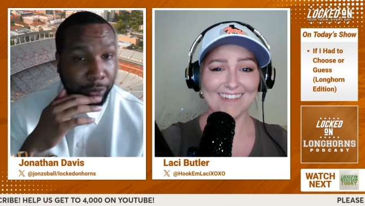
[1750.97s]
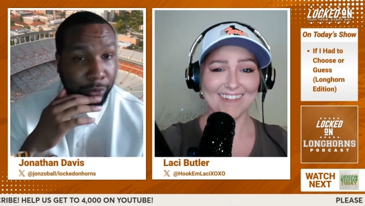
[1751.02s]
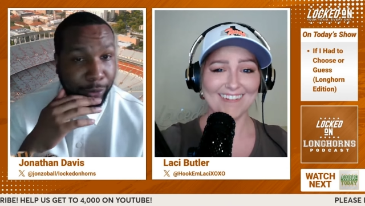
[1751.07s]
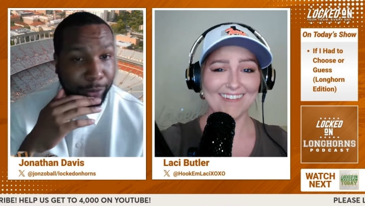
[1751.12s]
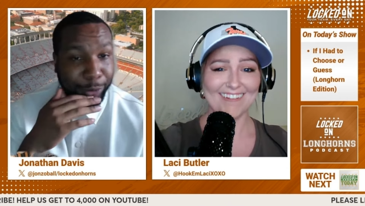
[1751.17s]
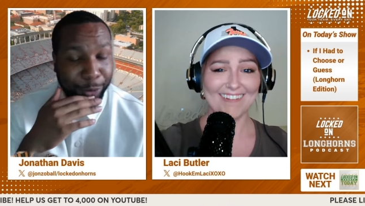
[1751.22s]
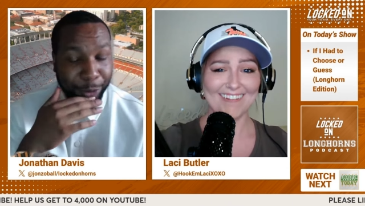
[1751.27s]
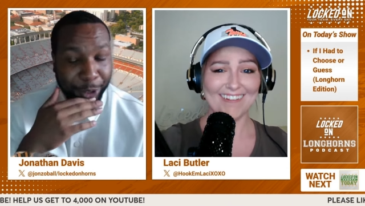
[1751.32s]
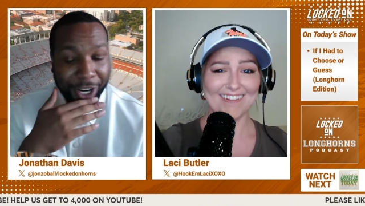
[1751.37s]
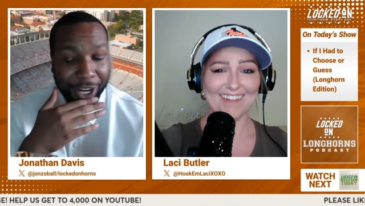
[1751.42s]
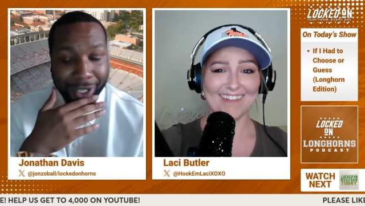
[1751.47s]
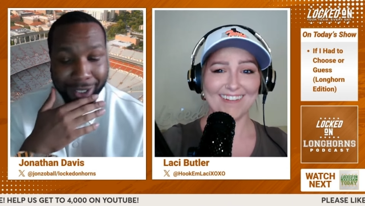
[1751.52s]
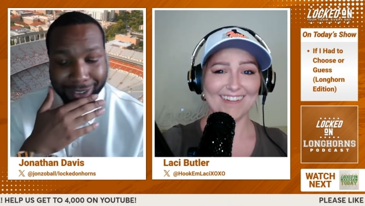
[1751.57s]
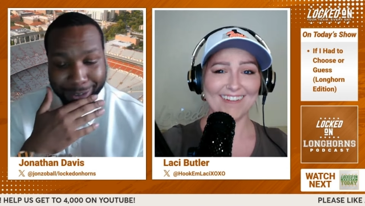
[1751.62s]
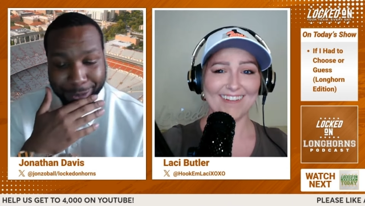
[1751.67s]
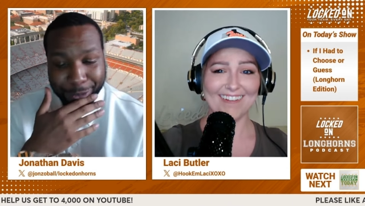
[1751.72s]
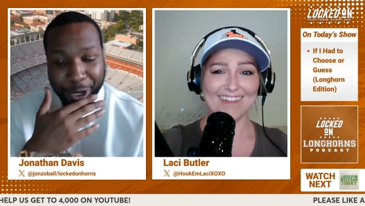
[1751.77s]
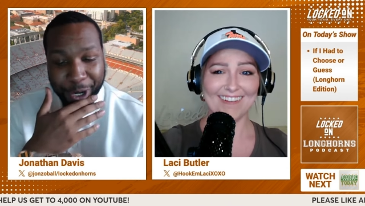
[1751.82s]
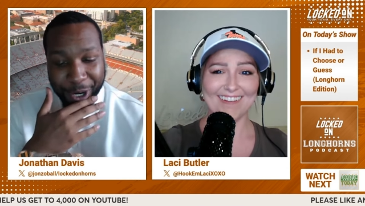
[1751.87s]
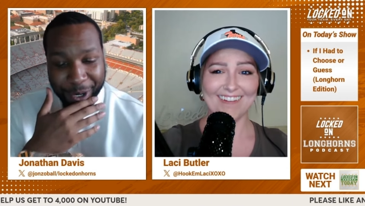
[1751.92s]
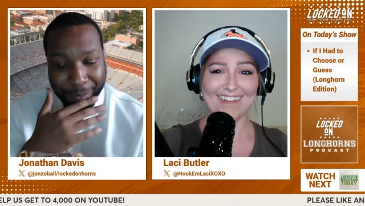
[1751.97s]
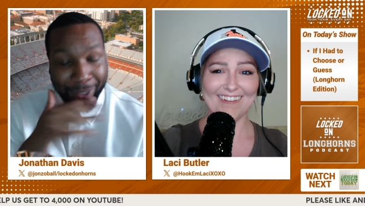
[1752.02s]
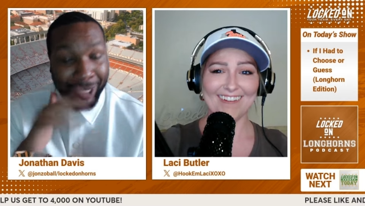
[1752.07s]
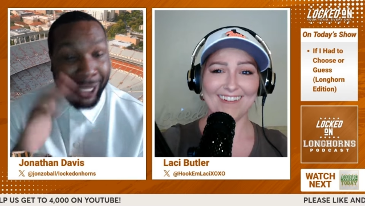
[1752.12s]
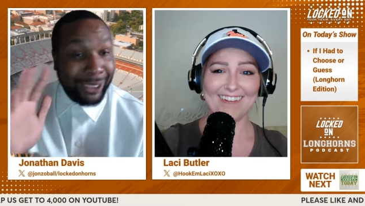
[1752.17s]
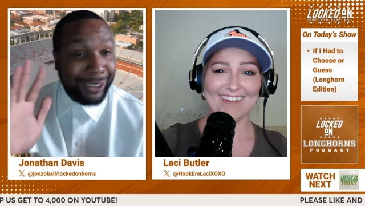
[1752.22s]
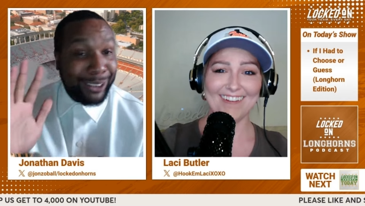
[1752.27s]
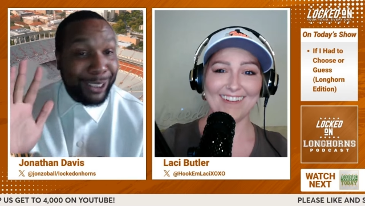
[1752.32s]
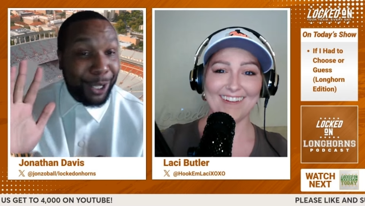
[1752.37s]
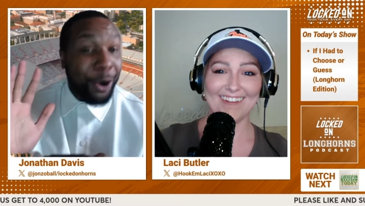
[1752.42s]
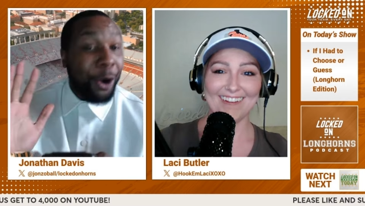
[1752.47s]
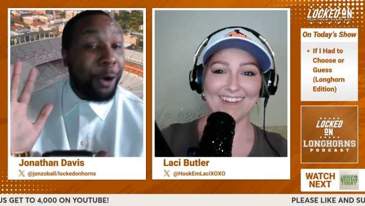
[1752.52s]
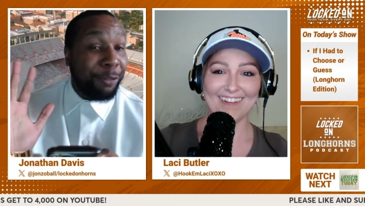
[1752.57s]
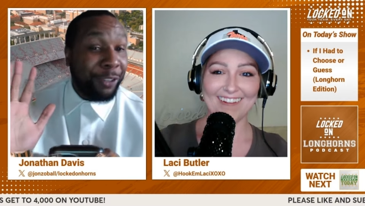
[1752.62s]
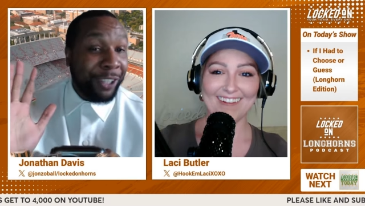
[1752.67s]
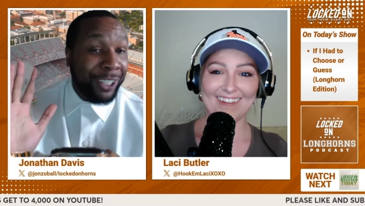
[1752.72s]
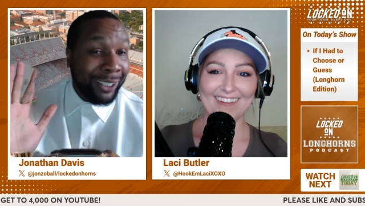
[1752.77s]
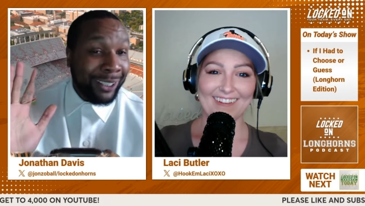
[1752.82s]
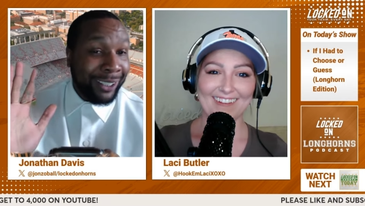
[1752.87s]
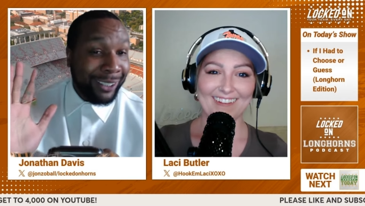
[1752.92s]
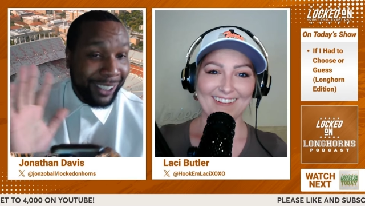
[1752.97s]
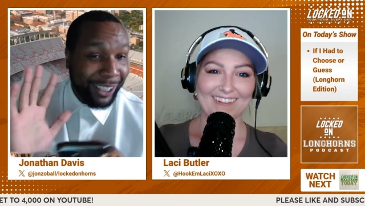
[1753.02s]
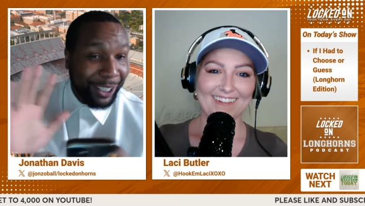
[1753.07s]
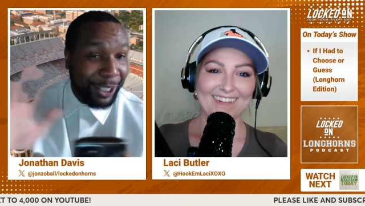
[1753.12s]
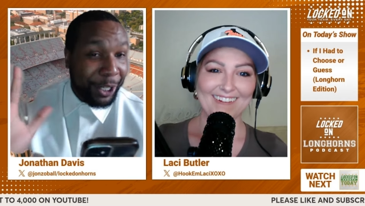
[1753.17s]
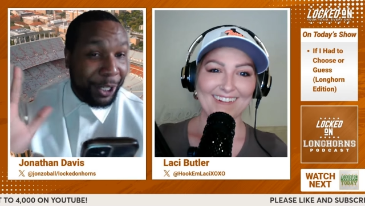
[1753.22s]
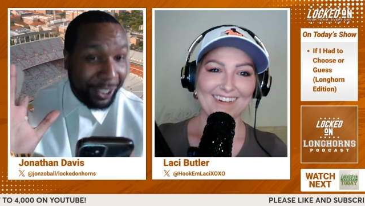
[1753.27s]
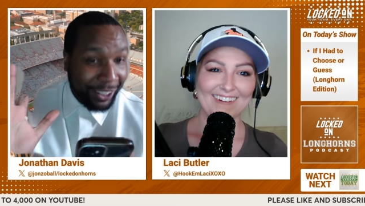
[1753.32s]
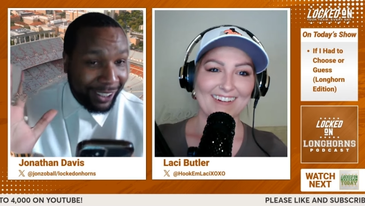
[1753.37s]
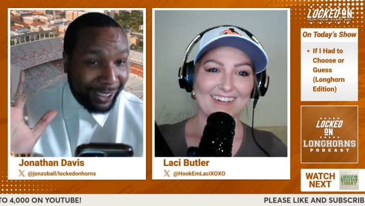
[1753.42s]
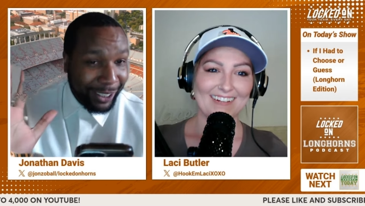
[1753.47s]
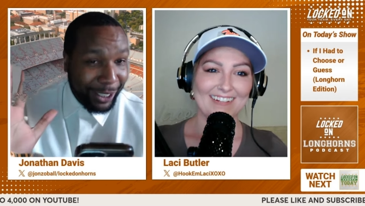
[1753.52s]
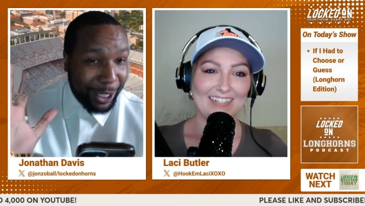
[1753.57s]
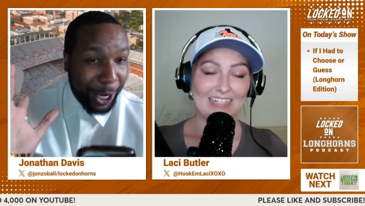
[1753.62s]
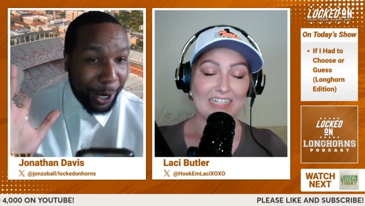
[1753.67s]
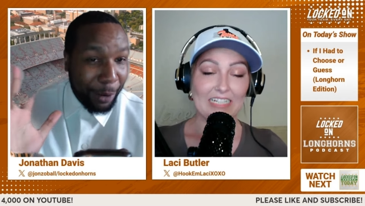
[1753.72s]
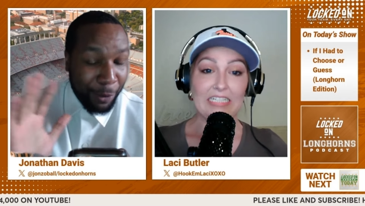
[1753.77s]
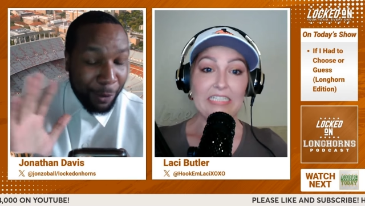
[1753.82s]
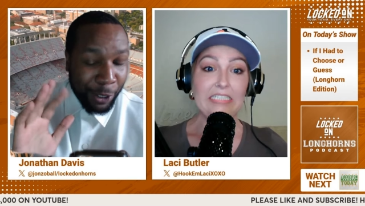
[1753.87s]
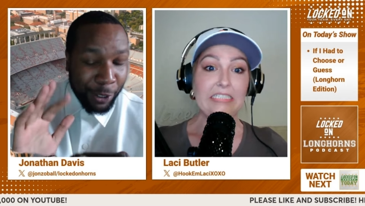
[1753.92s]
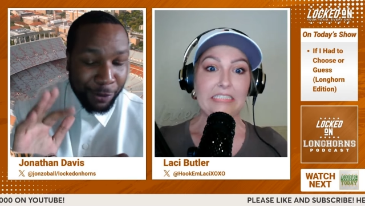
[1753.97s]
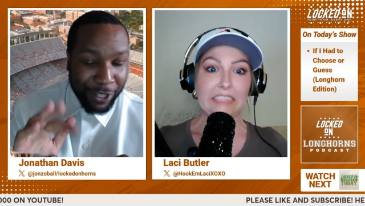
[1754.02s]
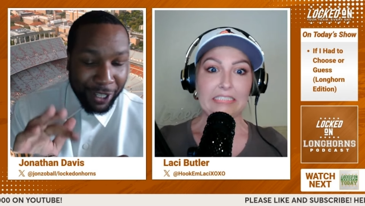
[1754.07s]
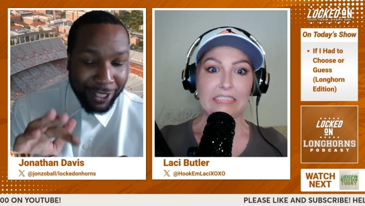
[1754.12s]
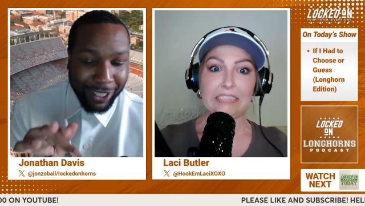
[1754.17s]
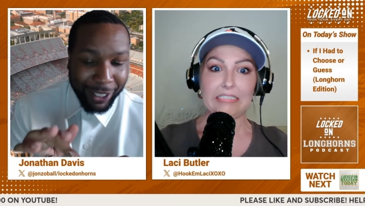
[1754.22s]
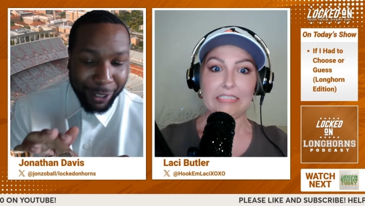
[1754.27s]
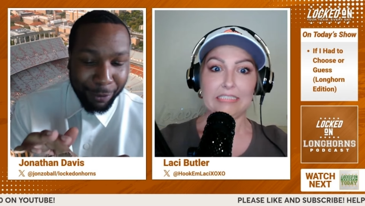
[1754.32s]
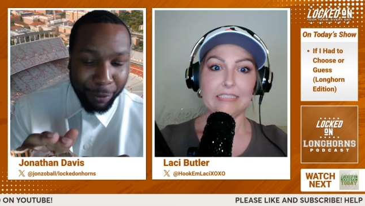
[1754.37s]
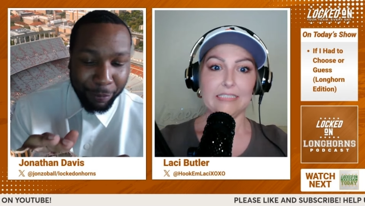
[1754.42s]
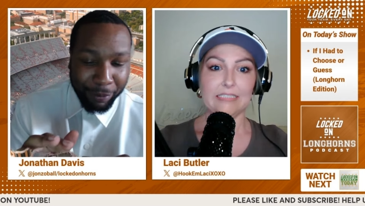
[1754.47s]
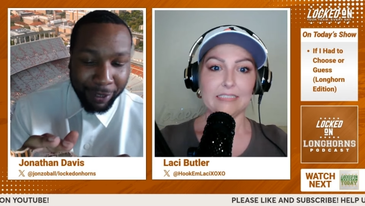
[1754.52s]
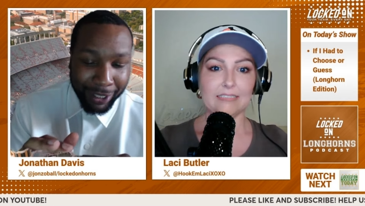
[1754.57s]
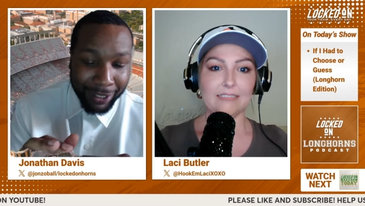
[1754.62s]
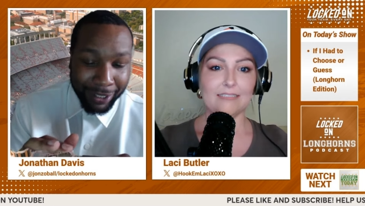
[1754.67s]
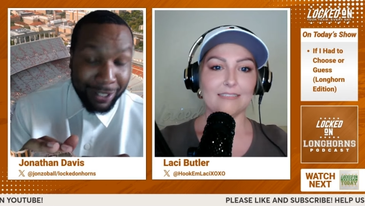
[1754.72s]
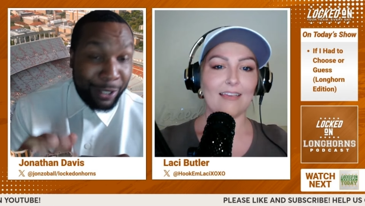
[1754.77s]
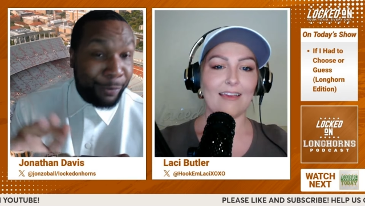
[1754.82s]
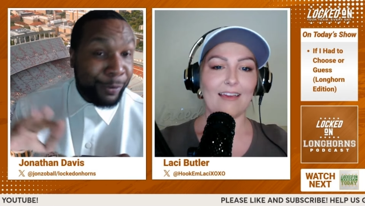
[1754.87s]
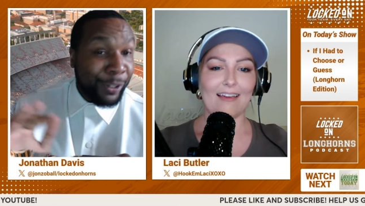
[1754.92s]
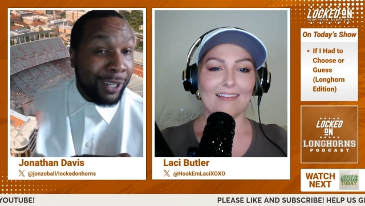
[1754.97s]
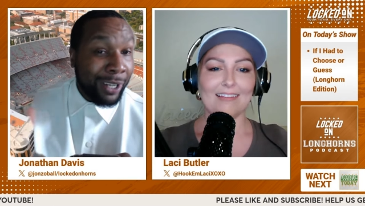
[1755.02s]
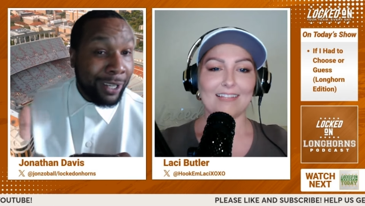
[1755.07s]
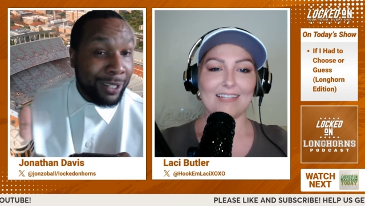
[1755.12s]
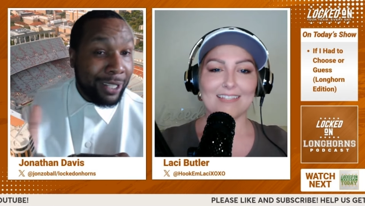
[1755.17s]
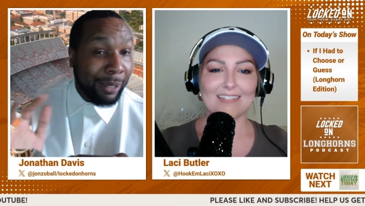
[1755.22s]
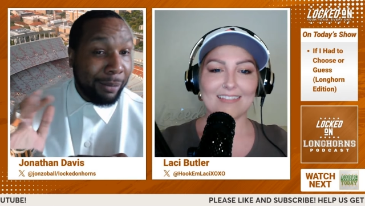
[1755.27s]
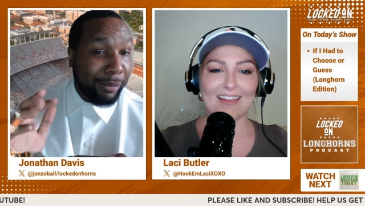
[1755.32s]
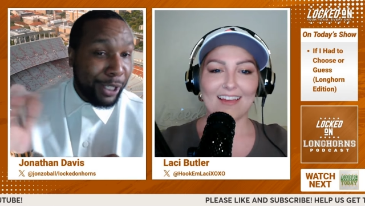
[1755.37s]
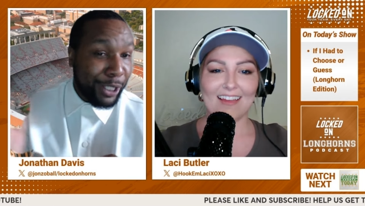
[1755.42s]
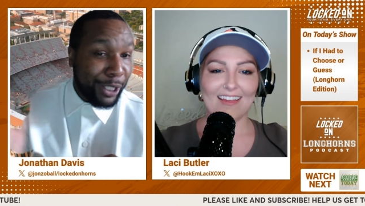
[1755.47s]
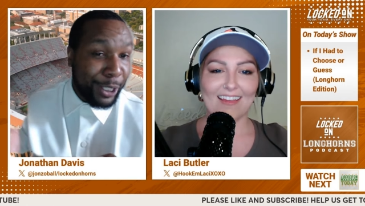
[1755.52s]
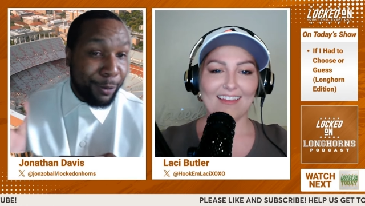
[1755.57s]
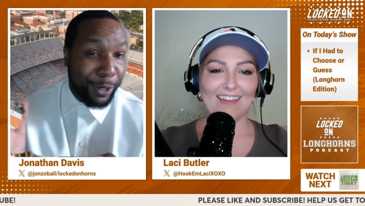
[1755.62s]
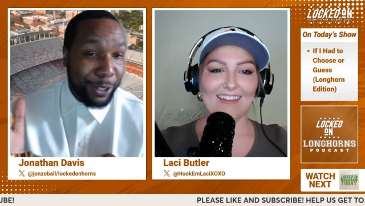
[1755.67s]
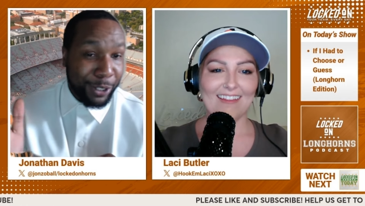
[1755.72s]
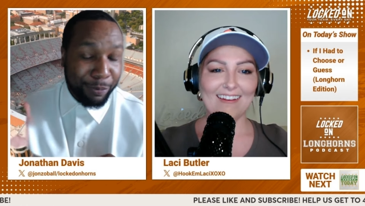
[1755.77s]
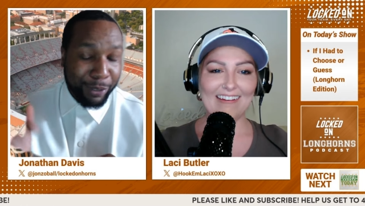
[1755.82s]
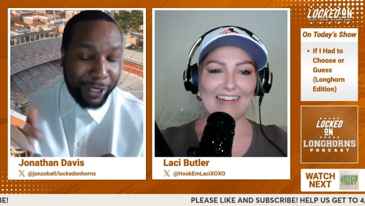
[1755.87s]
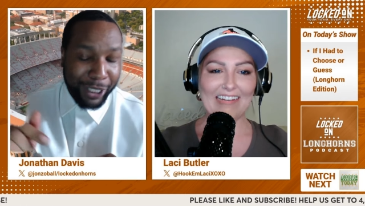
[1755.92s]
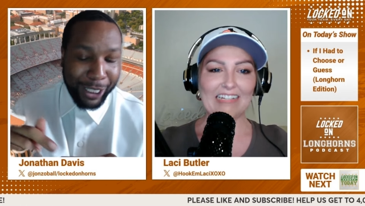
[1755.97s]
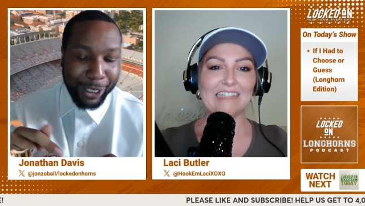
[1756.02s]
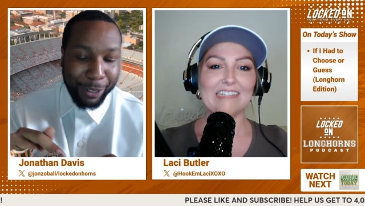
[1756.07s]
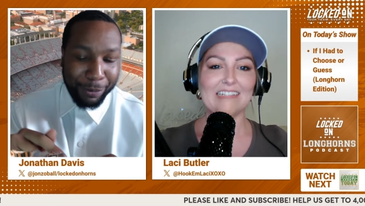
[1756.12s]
Speaker 1: right, right. But like I said, hopefully Cam Williams doesn't get replaced because if yeah, let's not stand up the